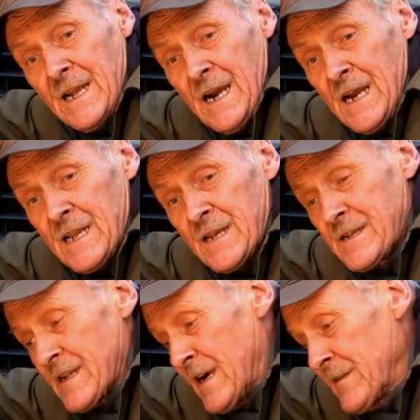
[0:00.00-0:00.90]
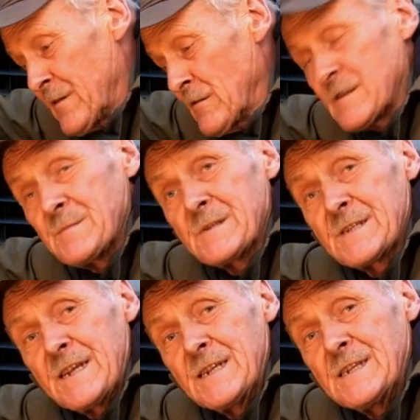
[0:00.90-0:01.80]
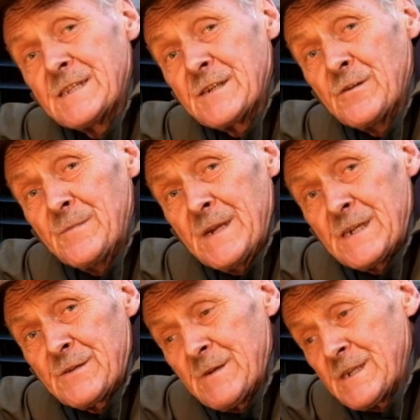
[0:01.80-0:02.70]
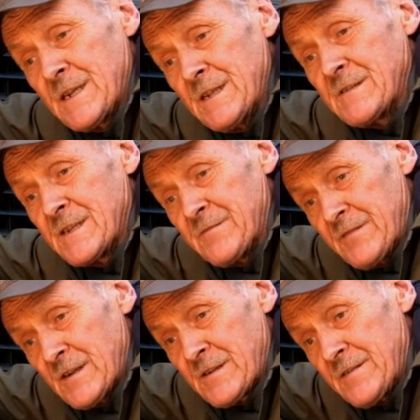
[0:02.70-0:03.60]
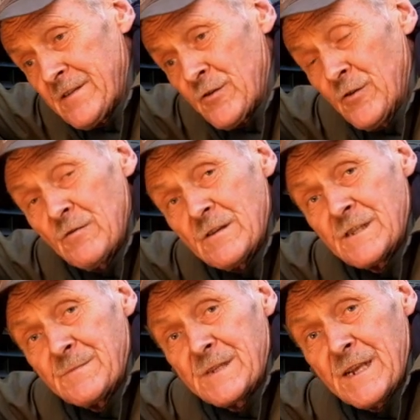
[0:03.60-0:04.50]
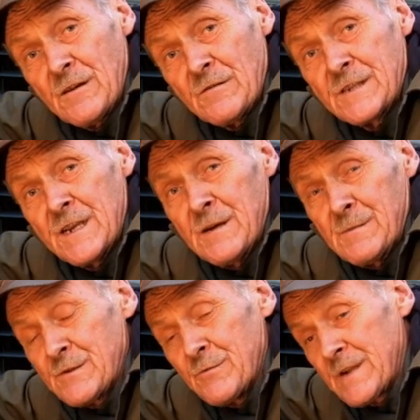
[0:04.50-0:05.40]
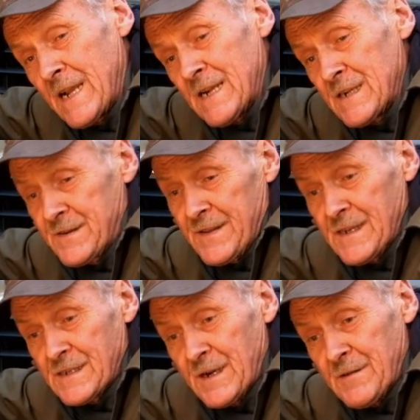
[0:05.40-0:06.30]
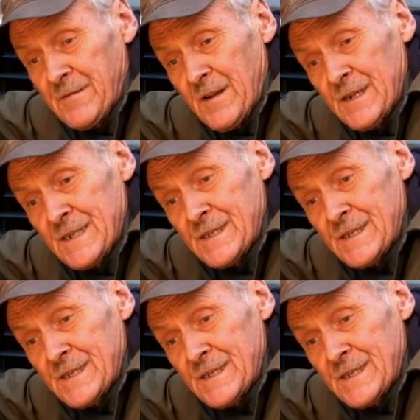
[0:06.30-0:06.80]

And I've got some stainless steel mesh which lives in front of the coolers themselves, which will catch things like flying